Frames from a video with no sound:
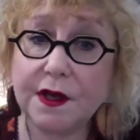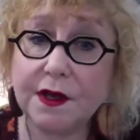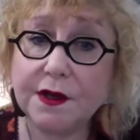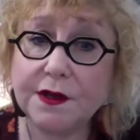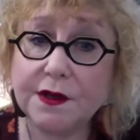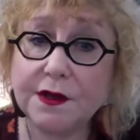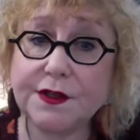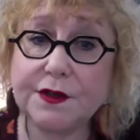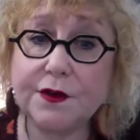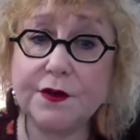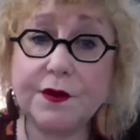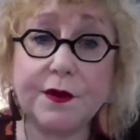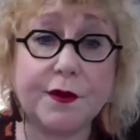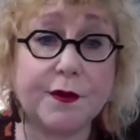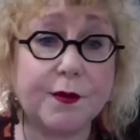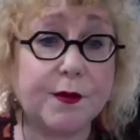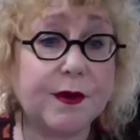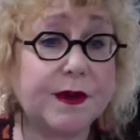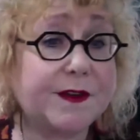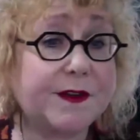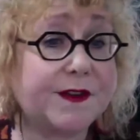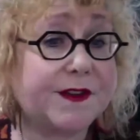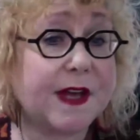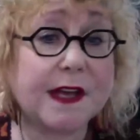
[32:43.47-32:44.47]
So the
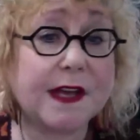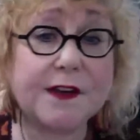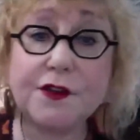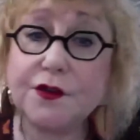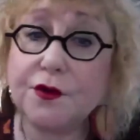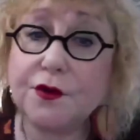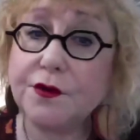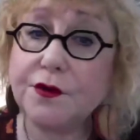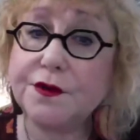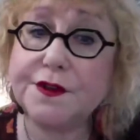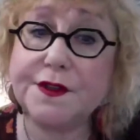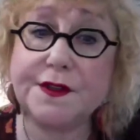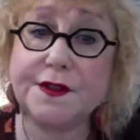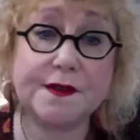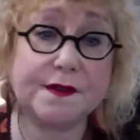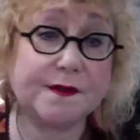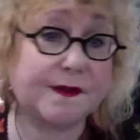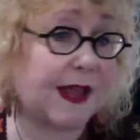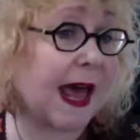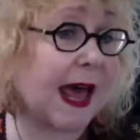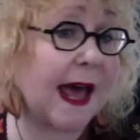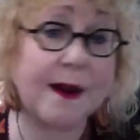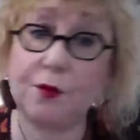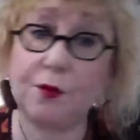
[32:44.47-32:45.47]
3 centers,
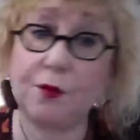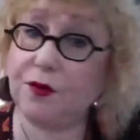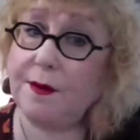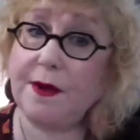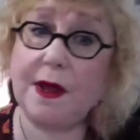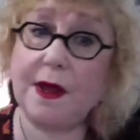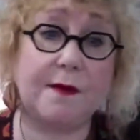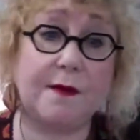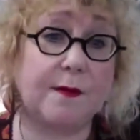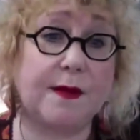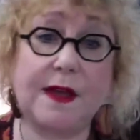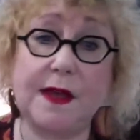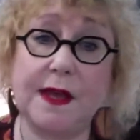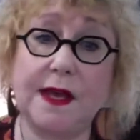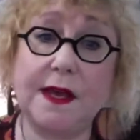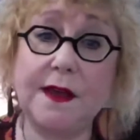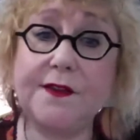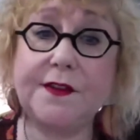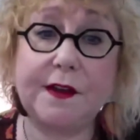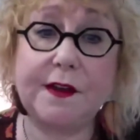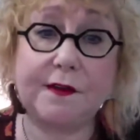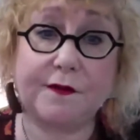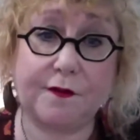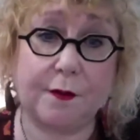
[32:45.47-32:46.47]
that would be
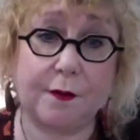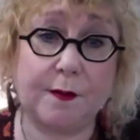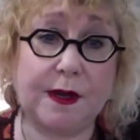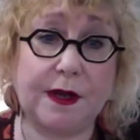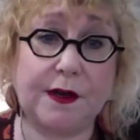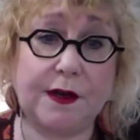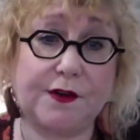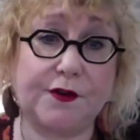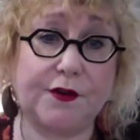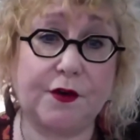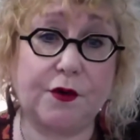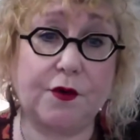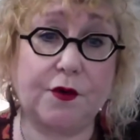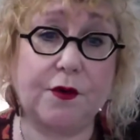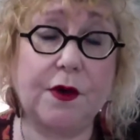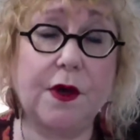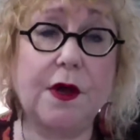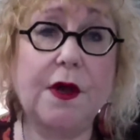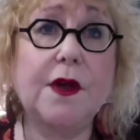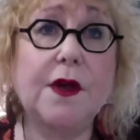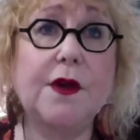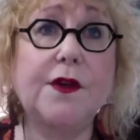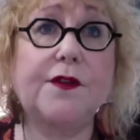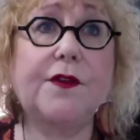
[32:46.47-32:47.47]
easy for me to do.
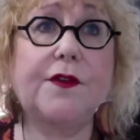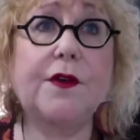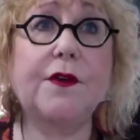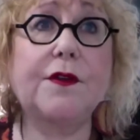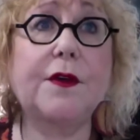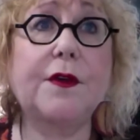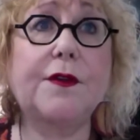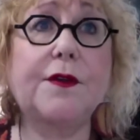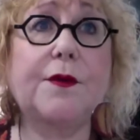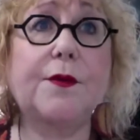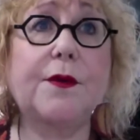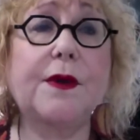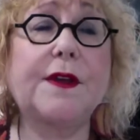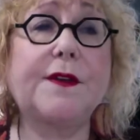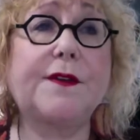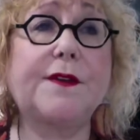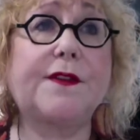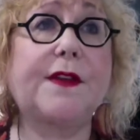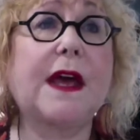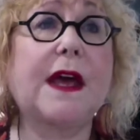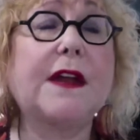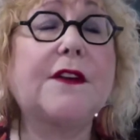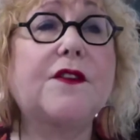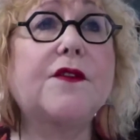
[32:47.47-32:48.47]
So the 3
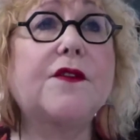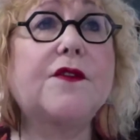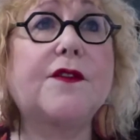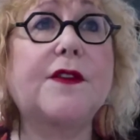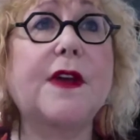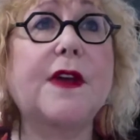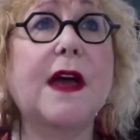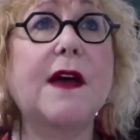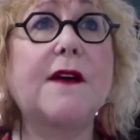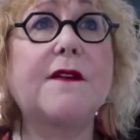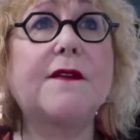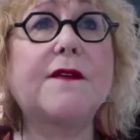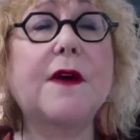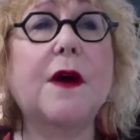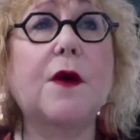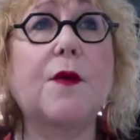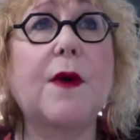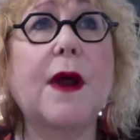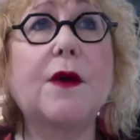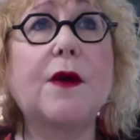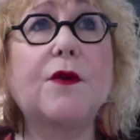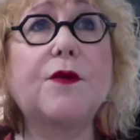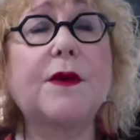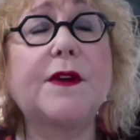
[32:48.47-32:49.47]
centers
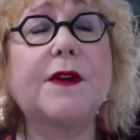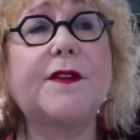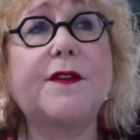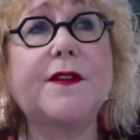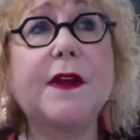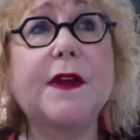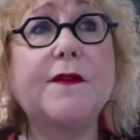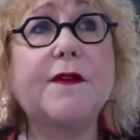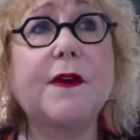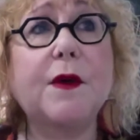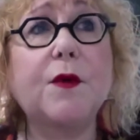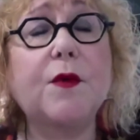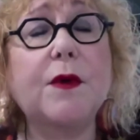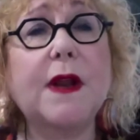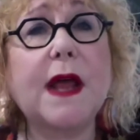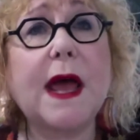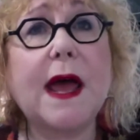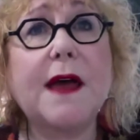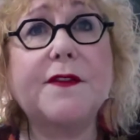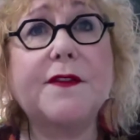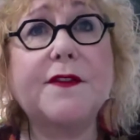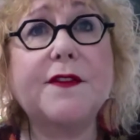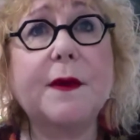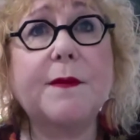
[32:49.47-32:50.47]
around receiving would
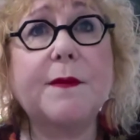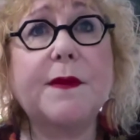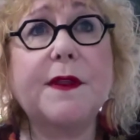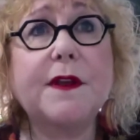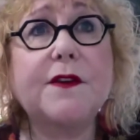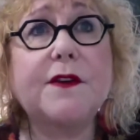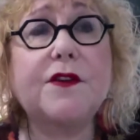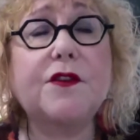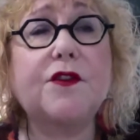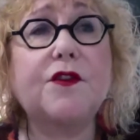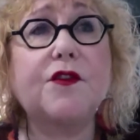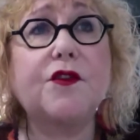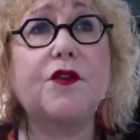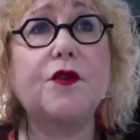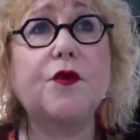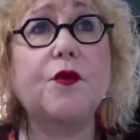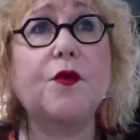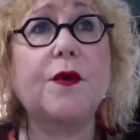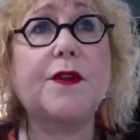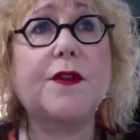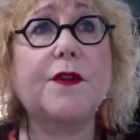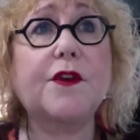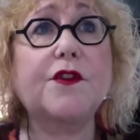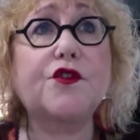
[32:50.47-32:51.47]
have something to do
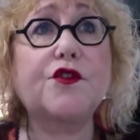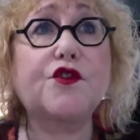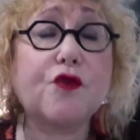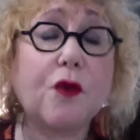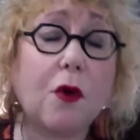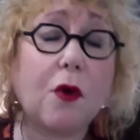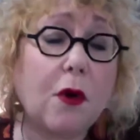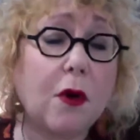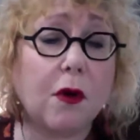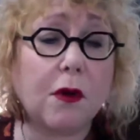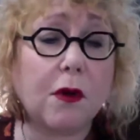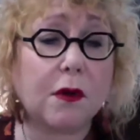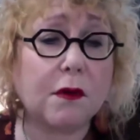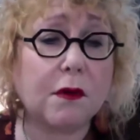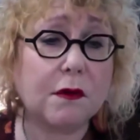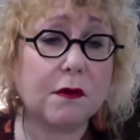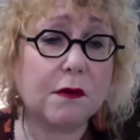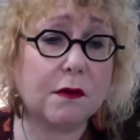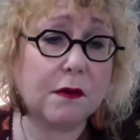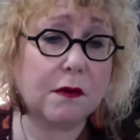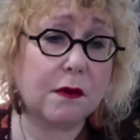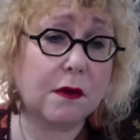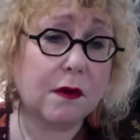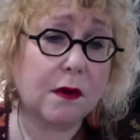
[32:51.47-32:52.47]
with control
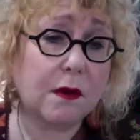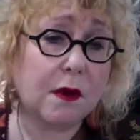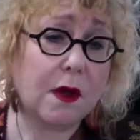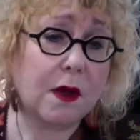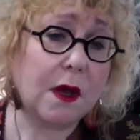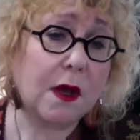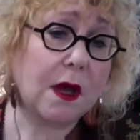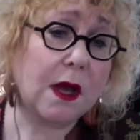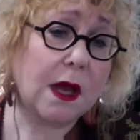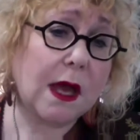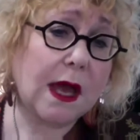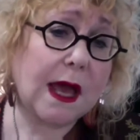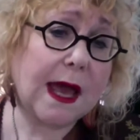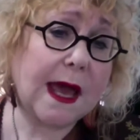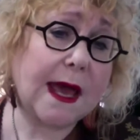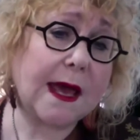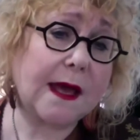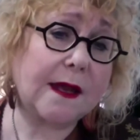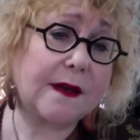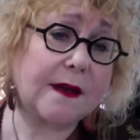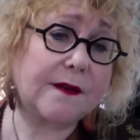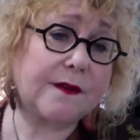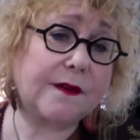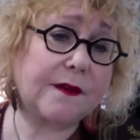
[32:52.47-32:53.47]

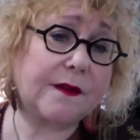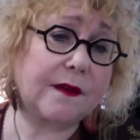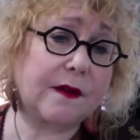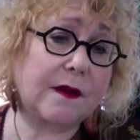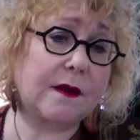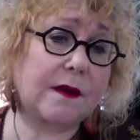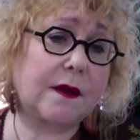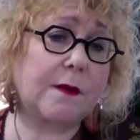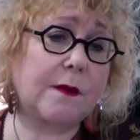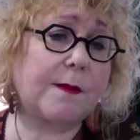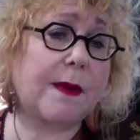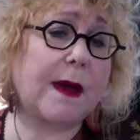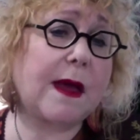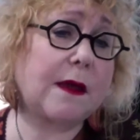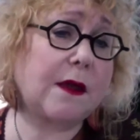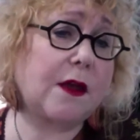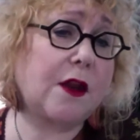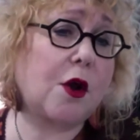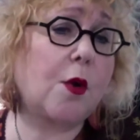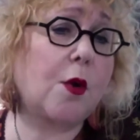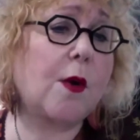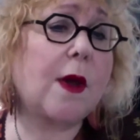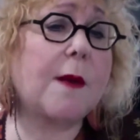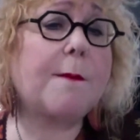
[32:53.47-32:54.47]
and,
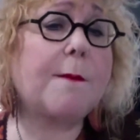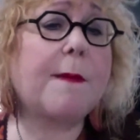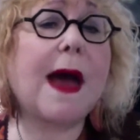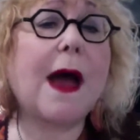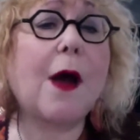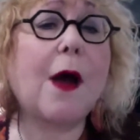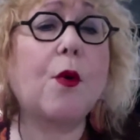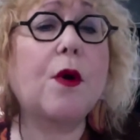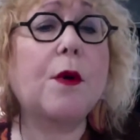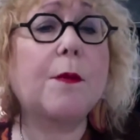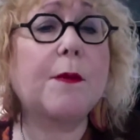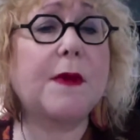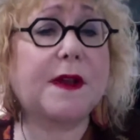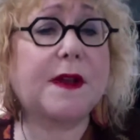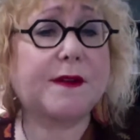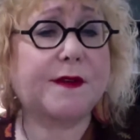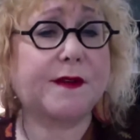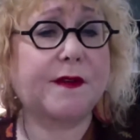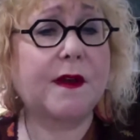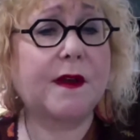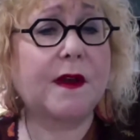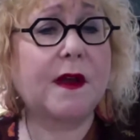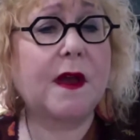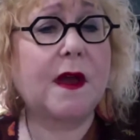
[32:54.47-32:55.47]
empowerment
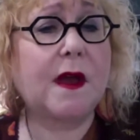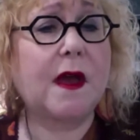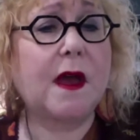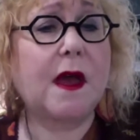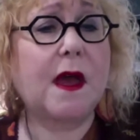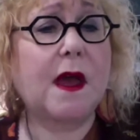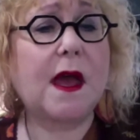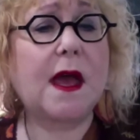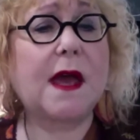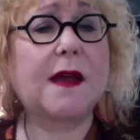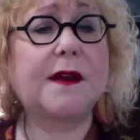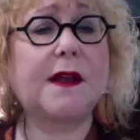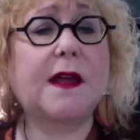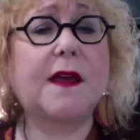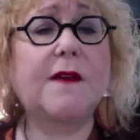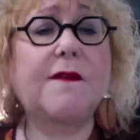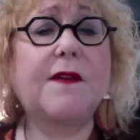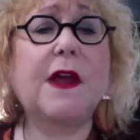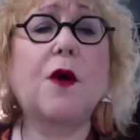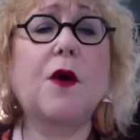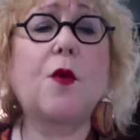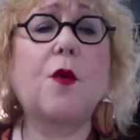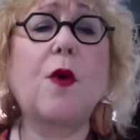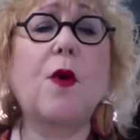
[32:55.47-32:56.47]
and
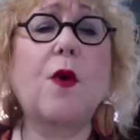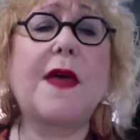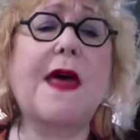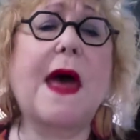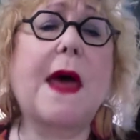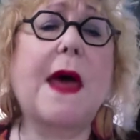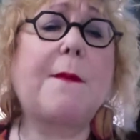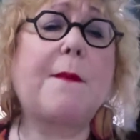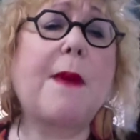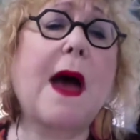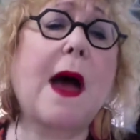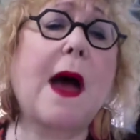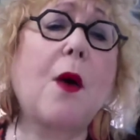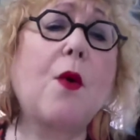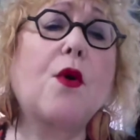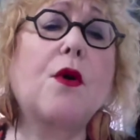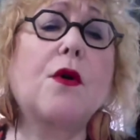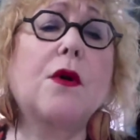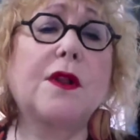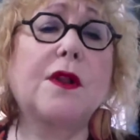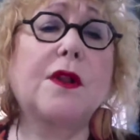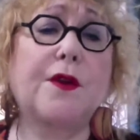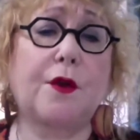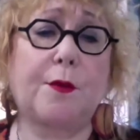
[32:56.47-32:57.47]
giving away that power
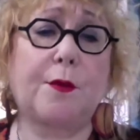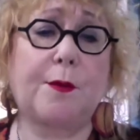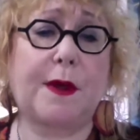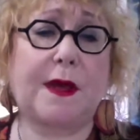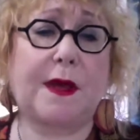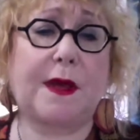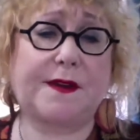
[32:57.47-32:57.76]
a little bit.